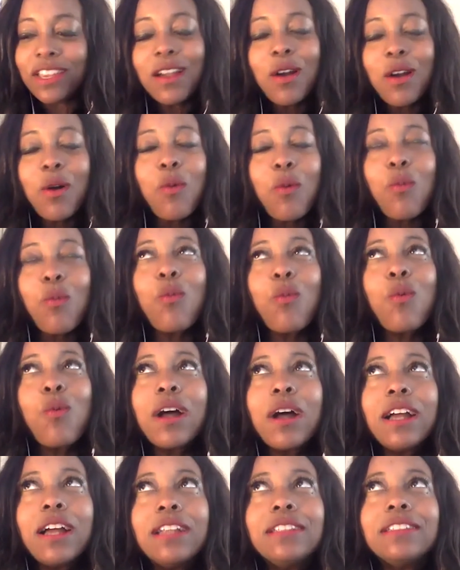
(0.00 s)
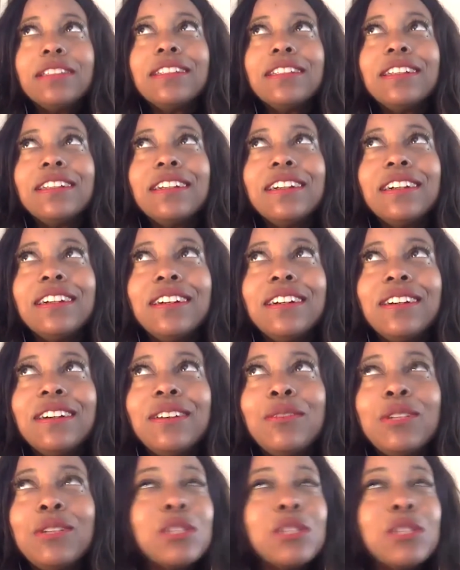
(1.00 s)
Yeah. What
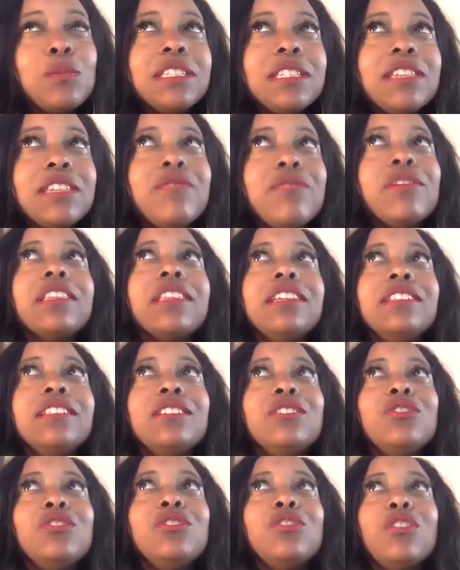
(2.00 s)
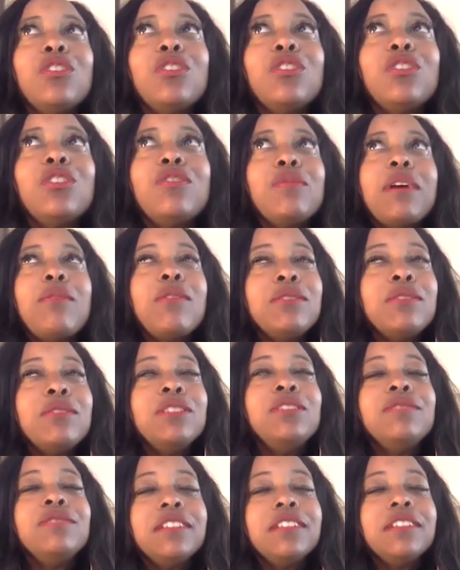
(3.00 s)
what specifically did you learn from that?
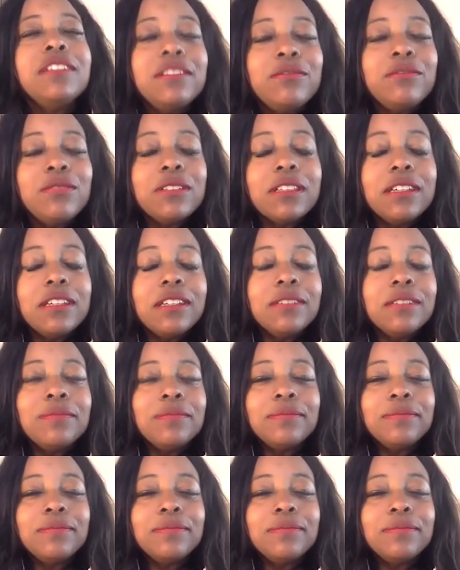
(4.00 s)
What would you have done differently?